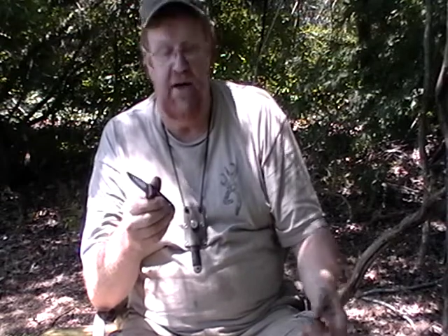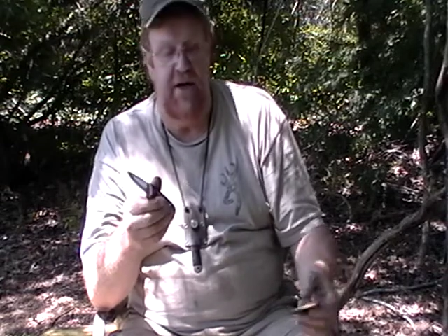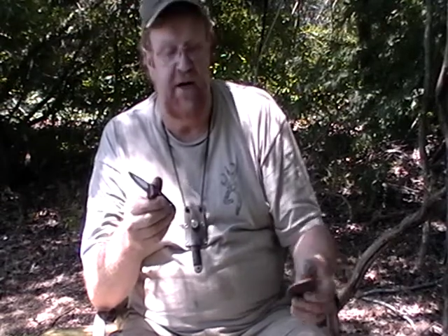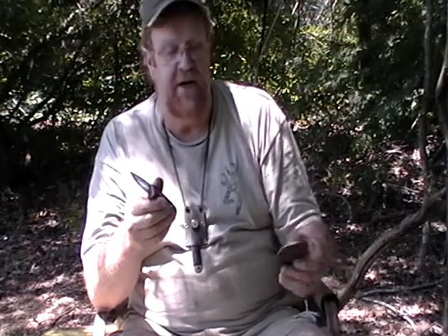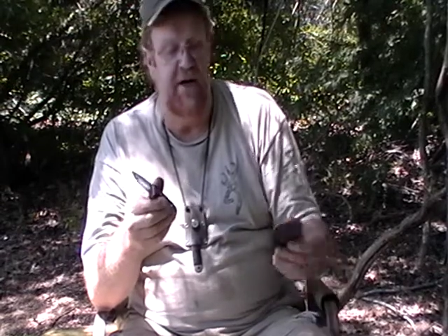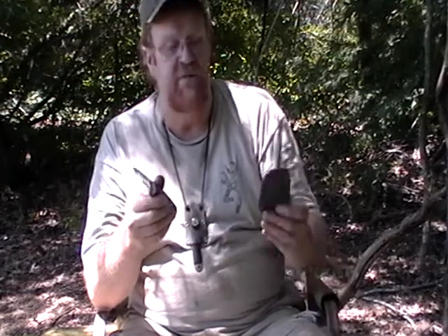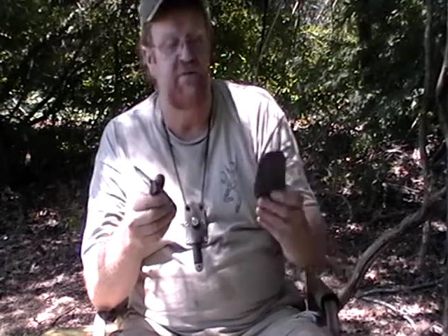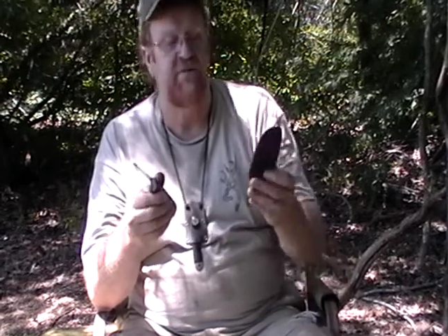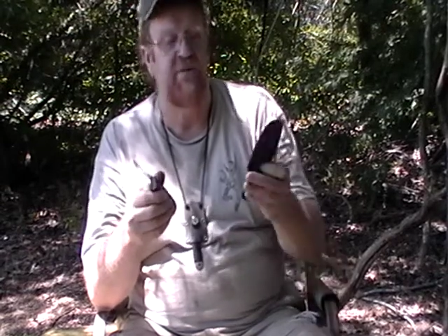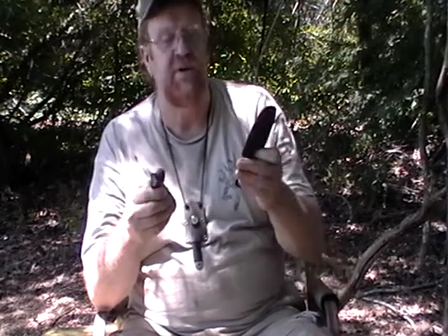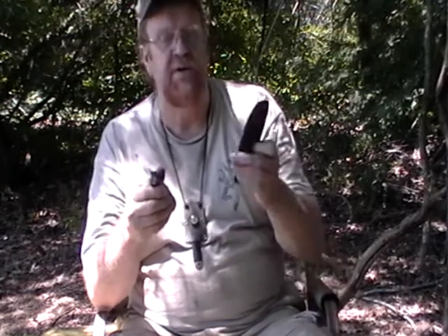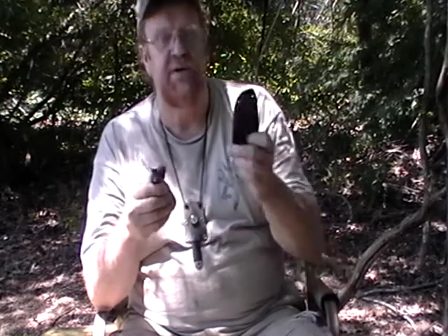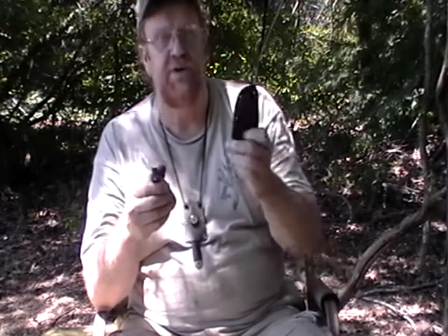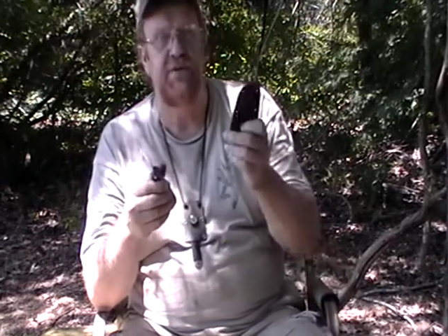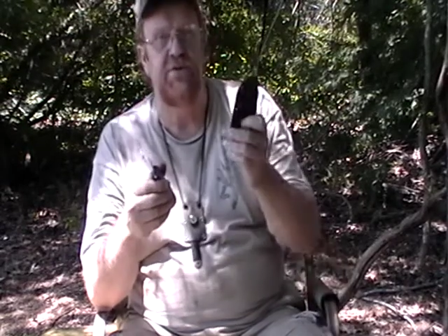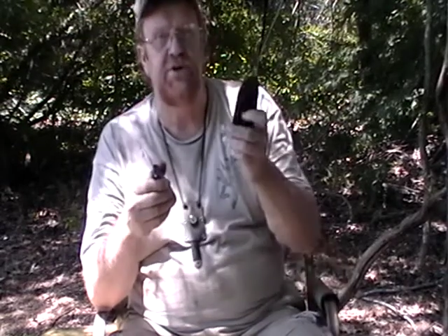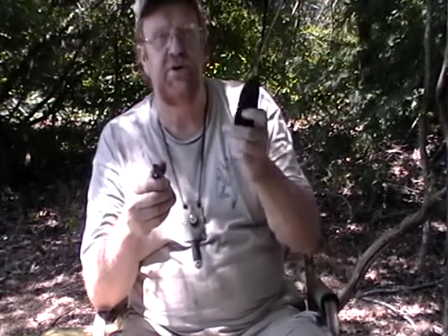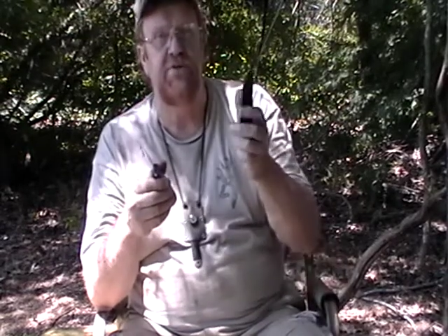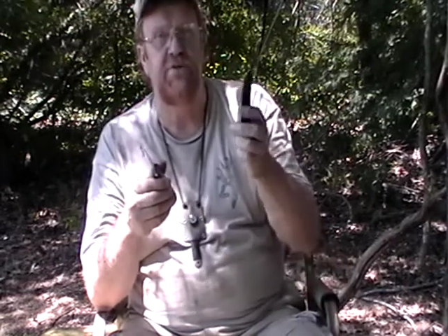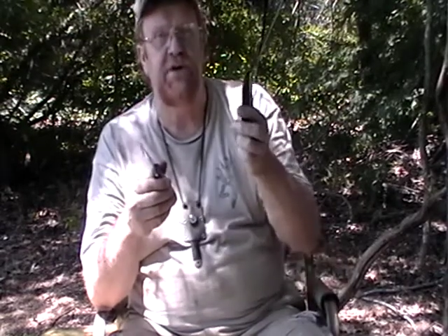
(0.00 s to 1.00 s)
comes with a
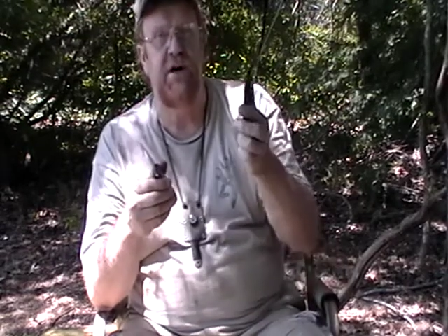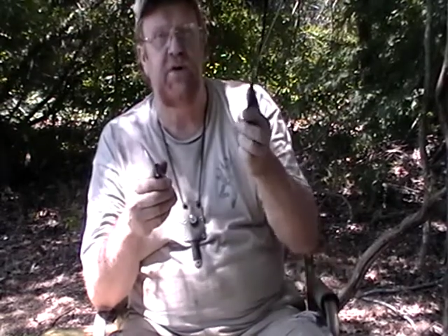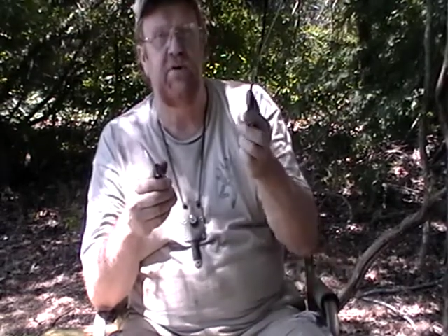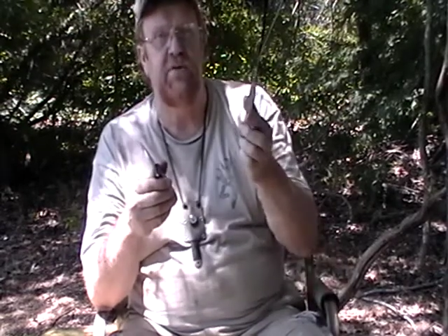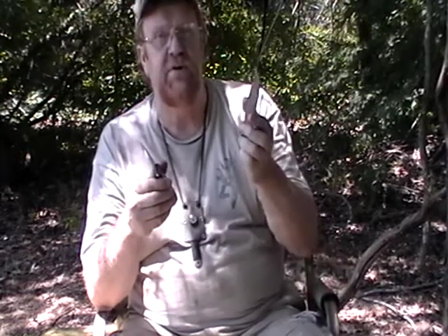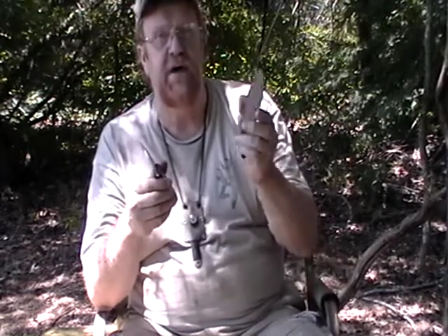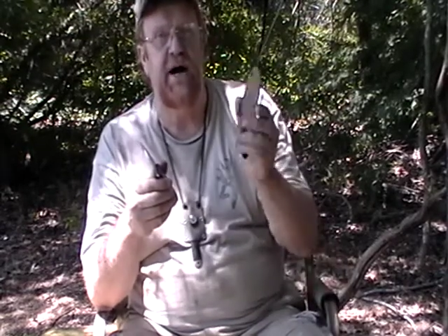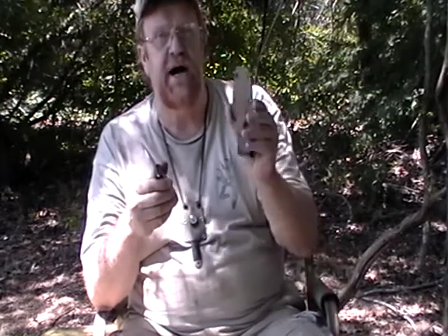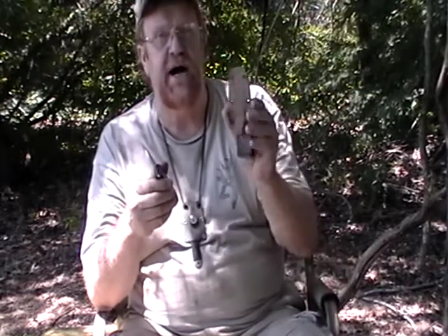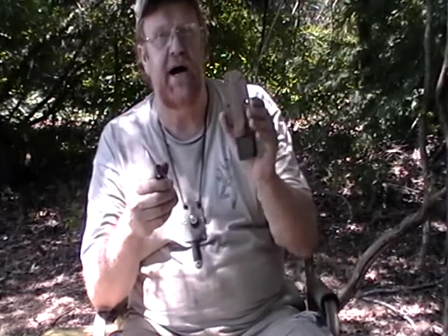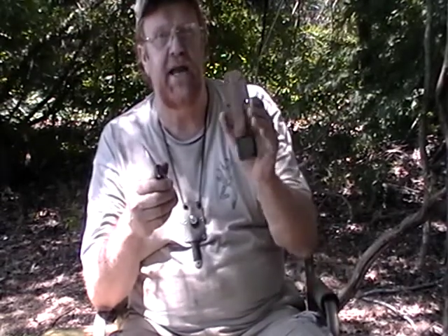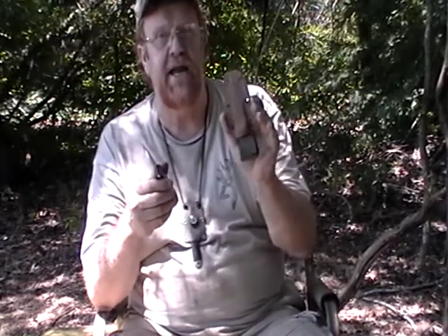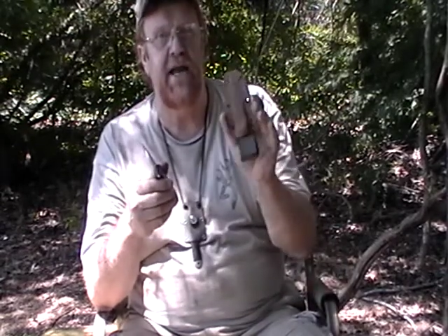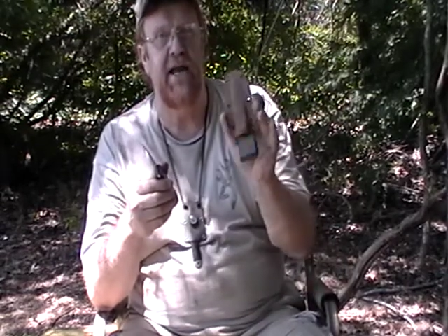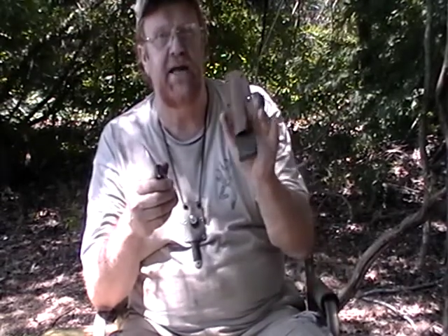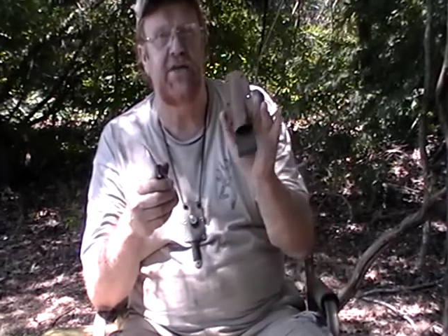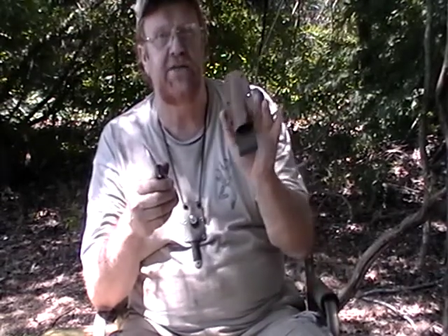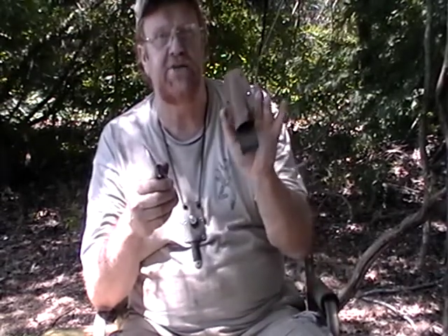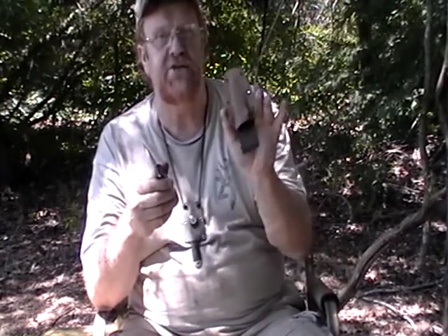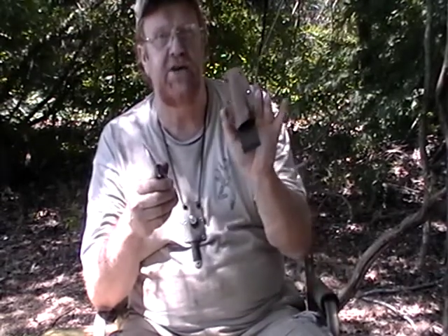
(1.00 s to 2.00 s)
2-tone
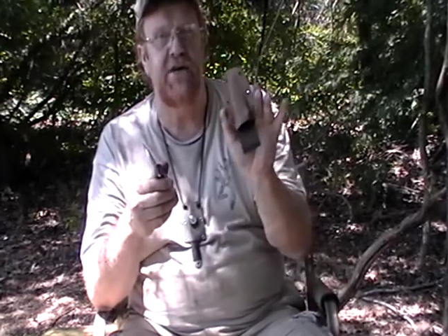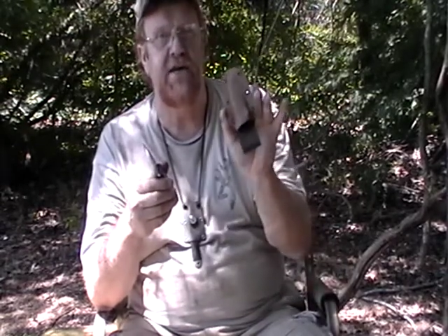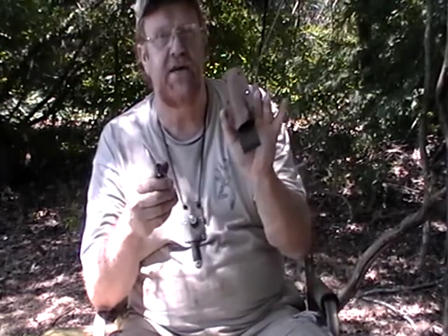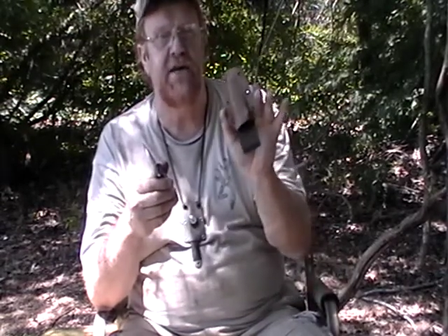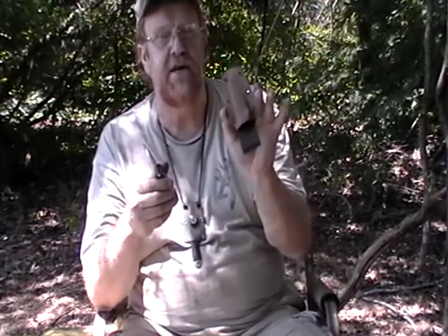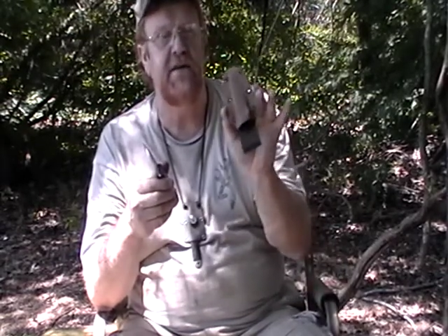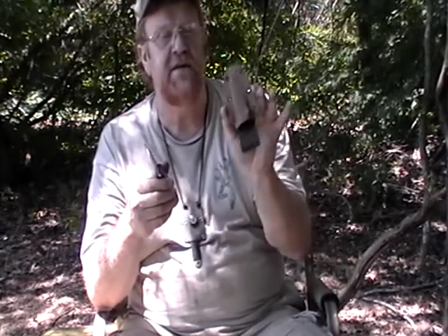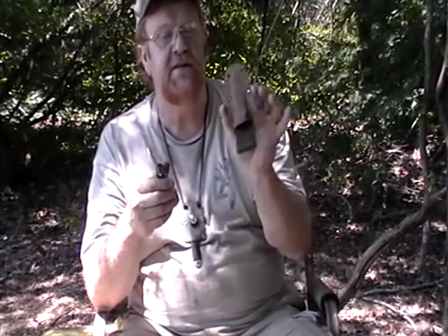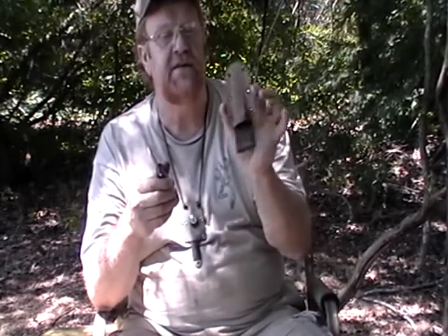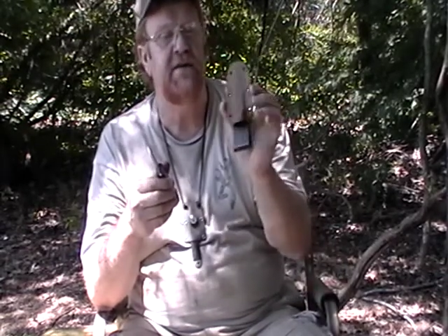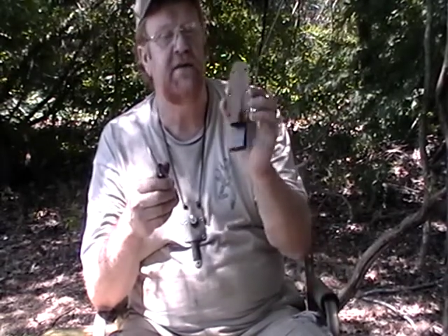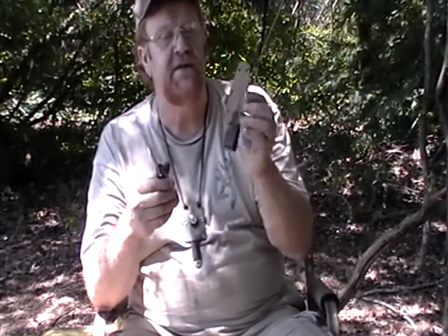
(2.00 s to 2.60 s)
Kydex sheath.